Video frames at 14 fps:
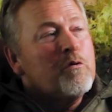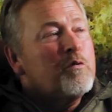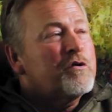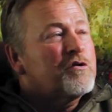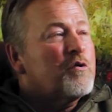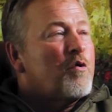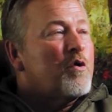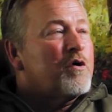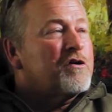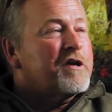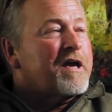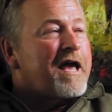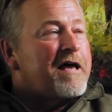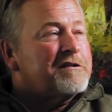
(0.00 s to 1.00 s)
with coral
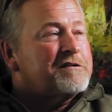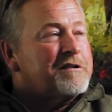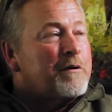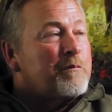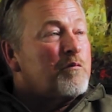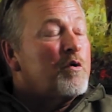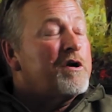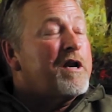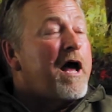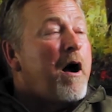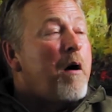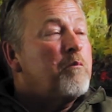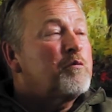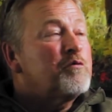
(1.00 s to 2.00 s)
calcium would
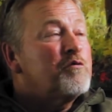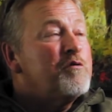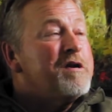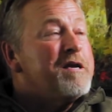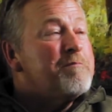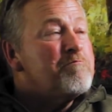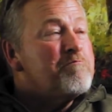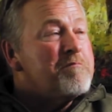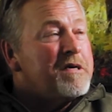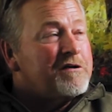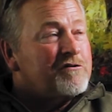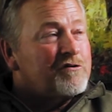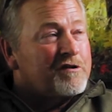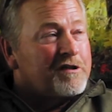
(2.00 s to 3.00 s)
help
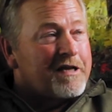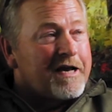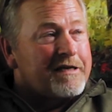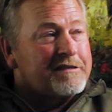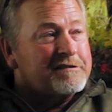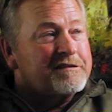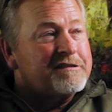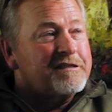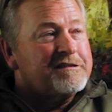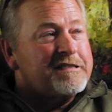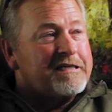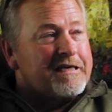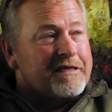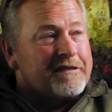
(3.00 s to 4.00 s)
remineralize the
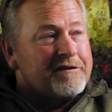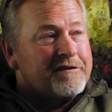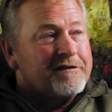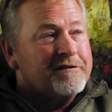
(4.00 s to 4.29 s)
teeth.